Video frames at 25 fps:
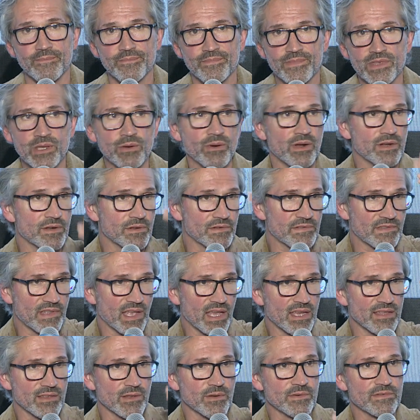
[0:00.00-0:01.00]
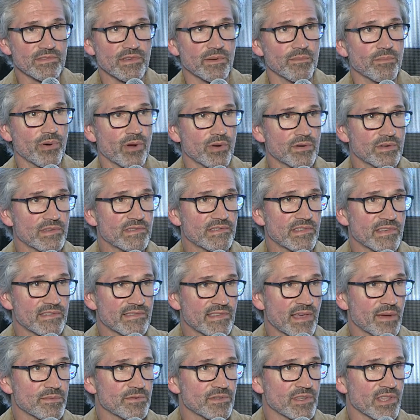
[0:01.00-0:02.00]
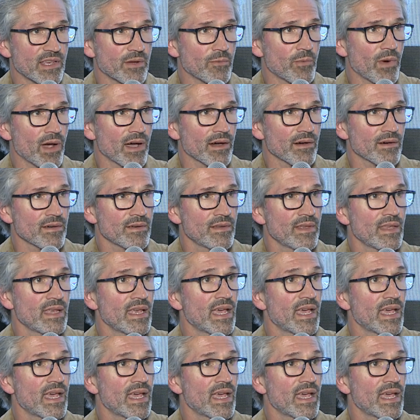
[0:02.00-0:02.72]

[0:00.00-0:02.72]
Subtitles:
You understand those components exceptionally well,